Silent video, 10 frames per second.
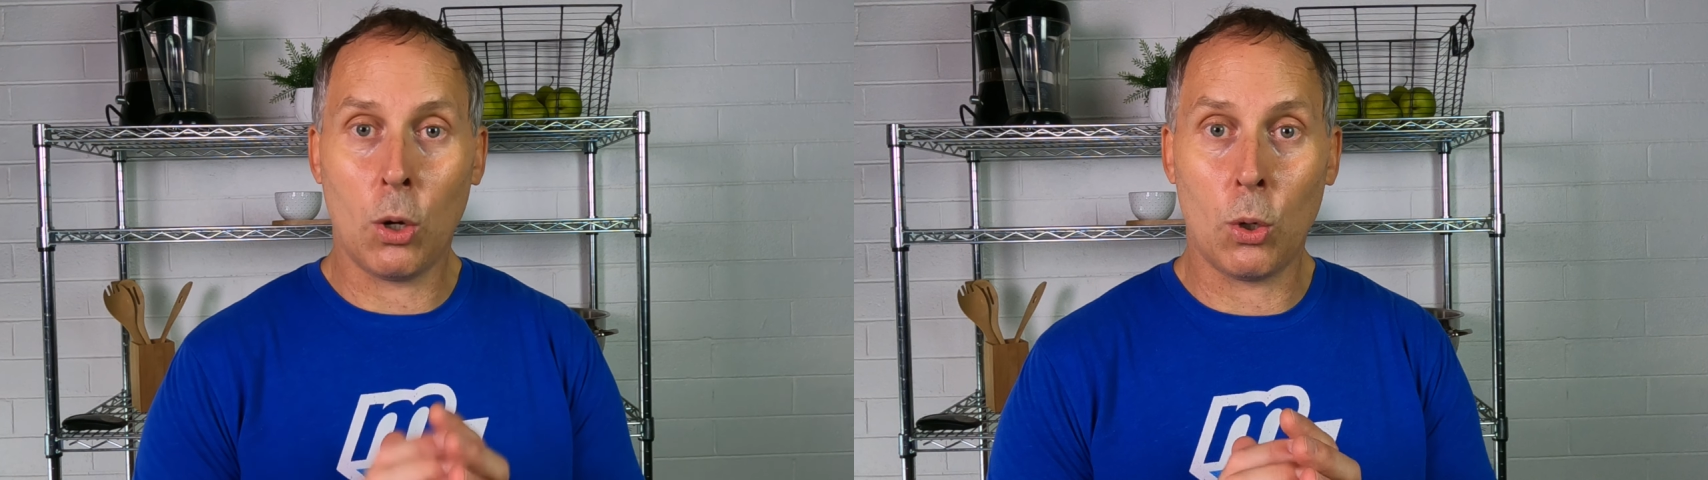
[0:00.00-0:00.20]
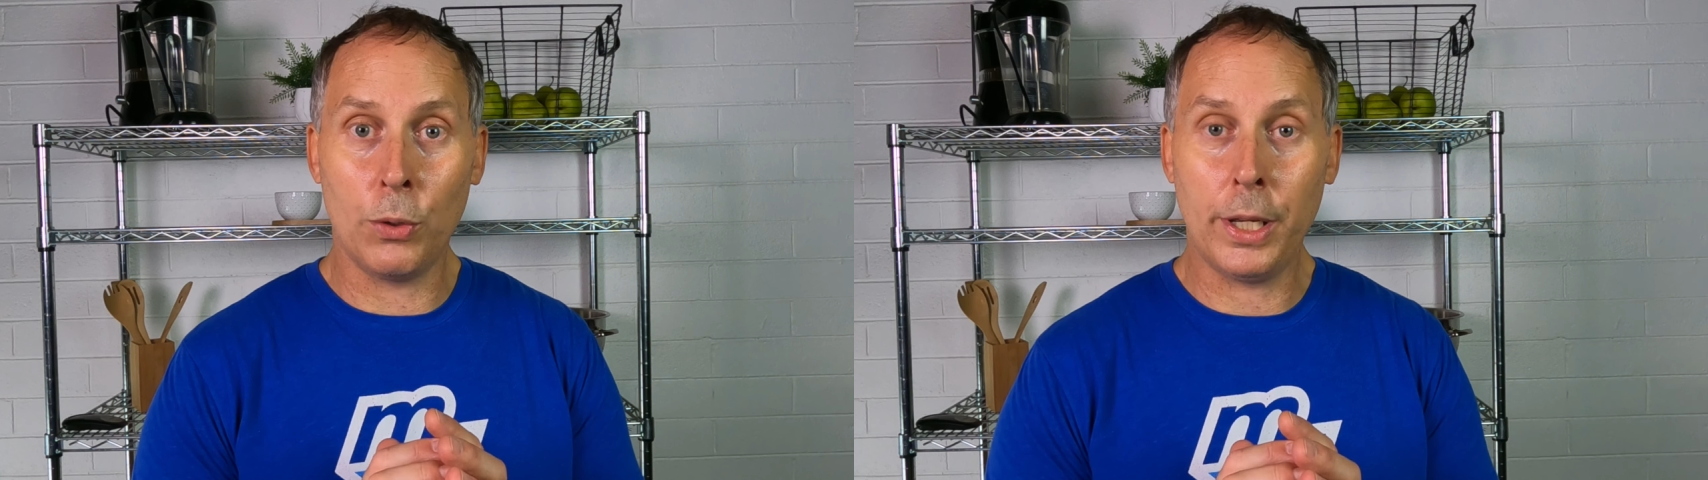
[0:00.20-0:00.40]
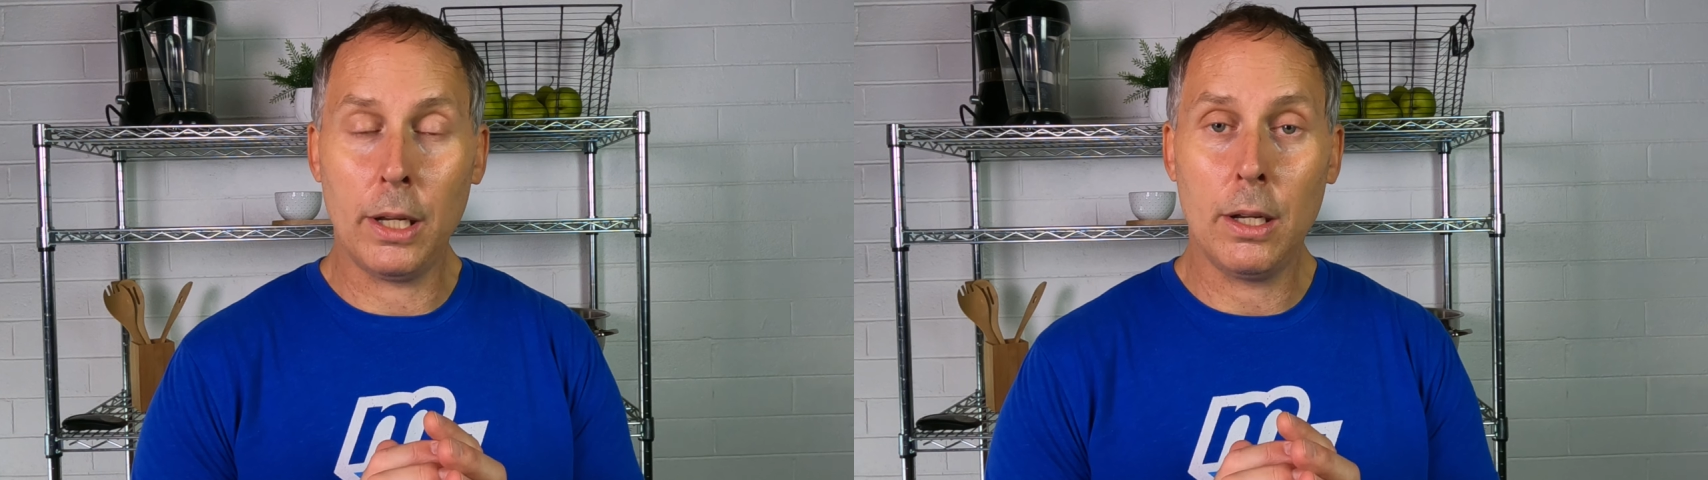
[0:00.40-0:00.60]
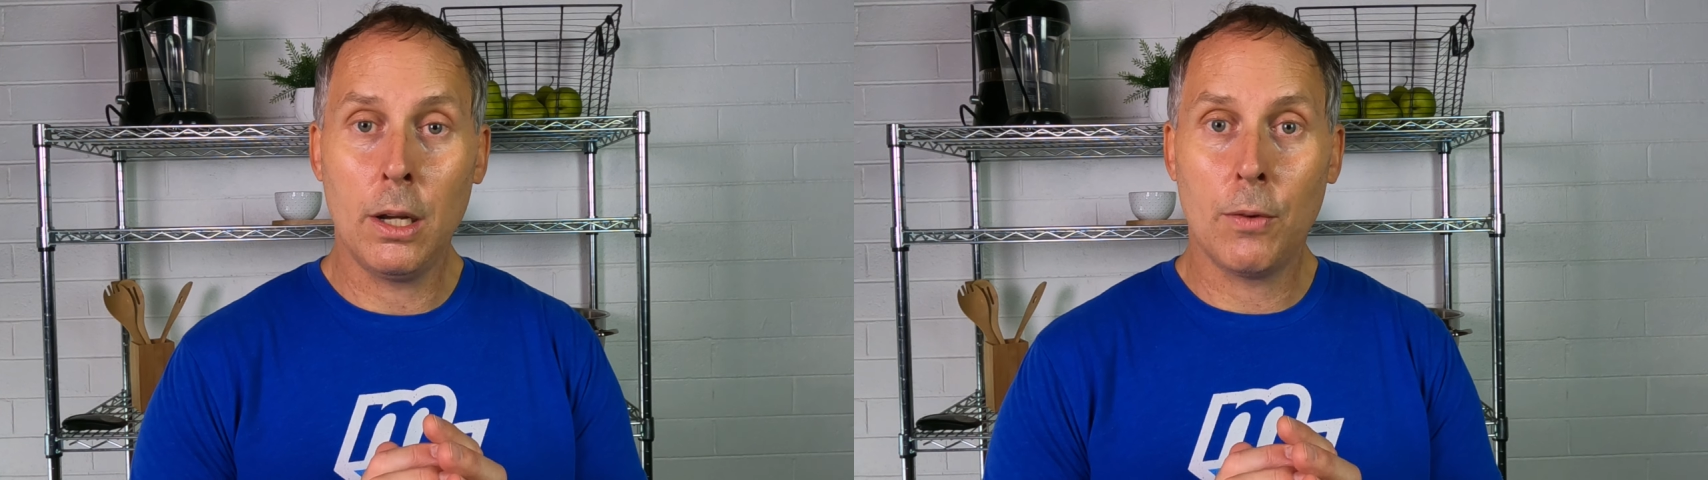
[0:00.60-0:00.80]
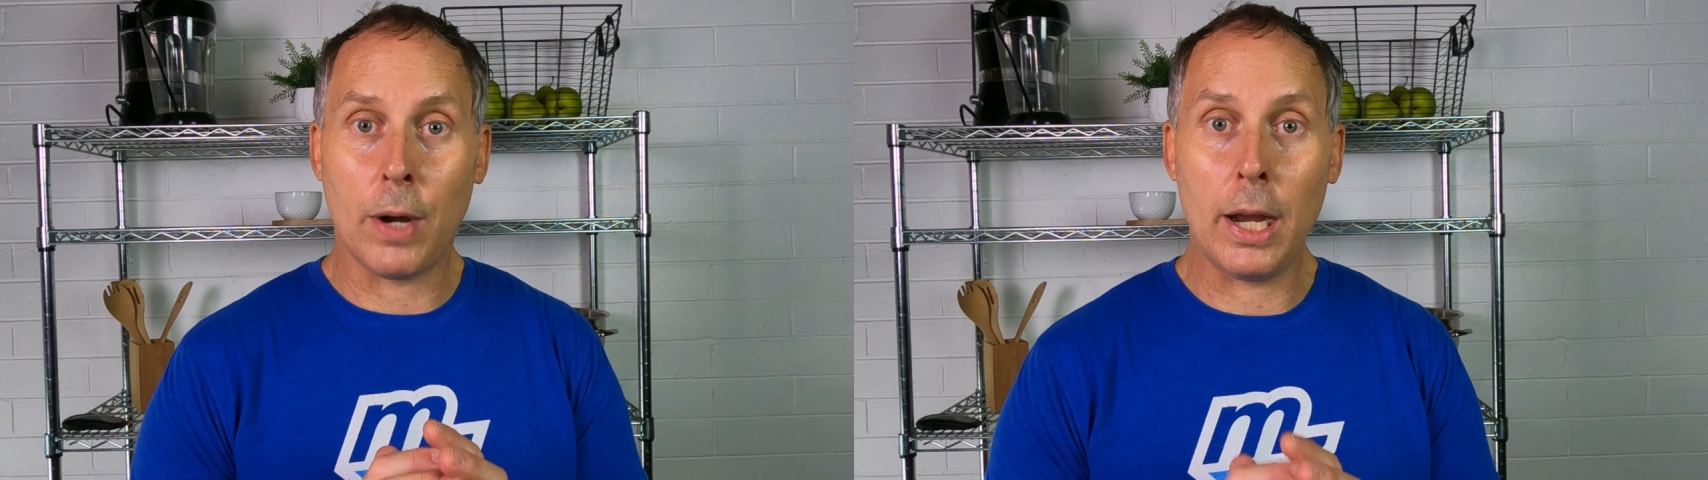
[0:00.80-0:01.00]
hold
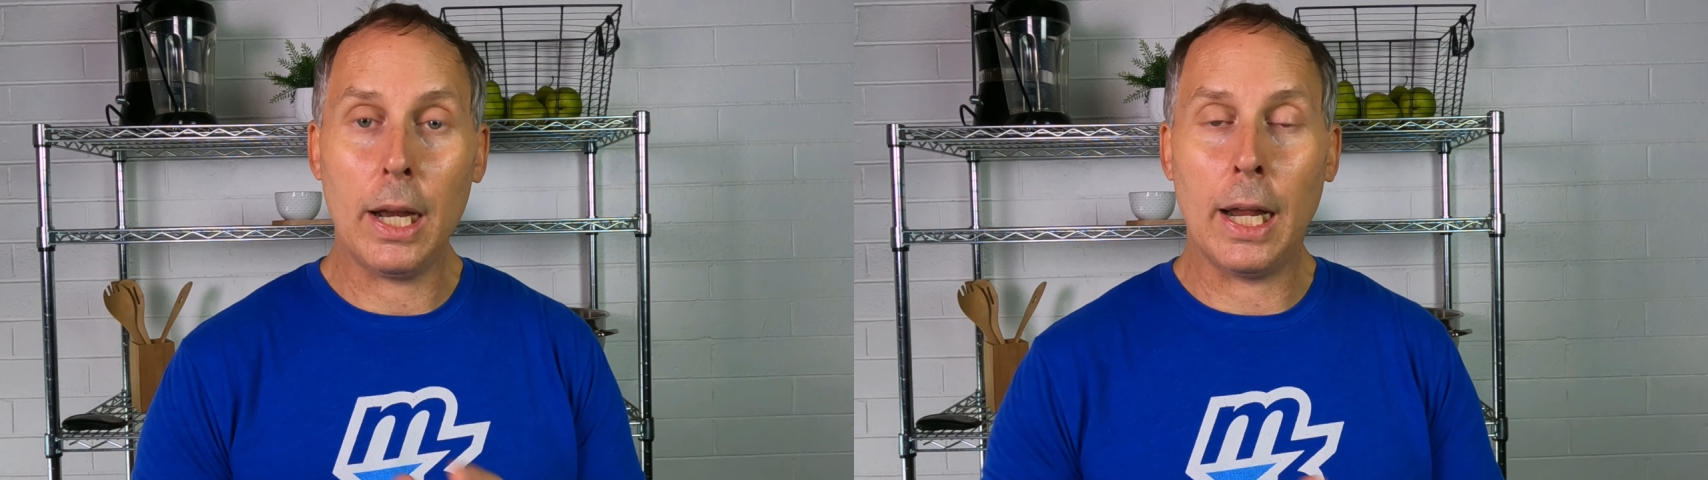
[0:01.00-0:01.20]
it, right?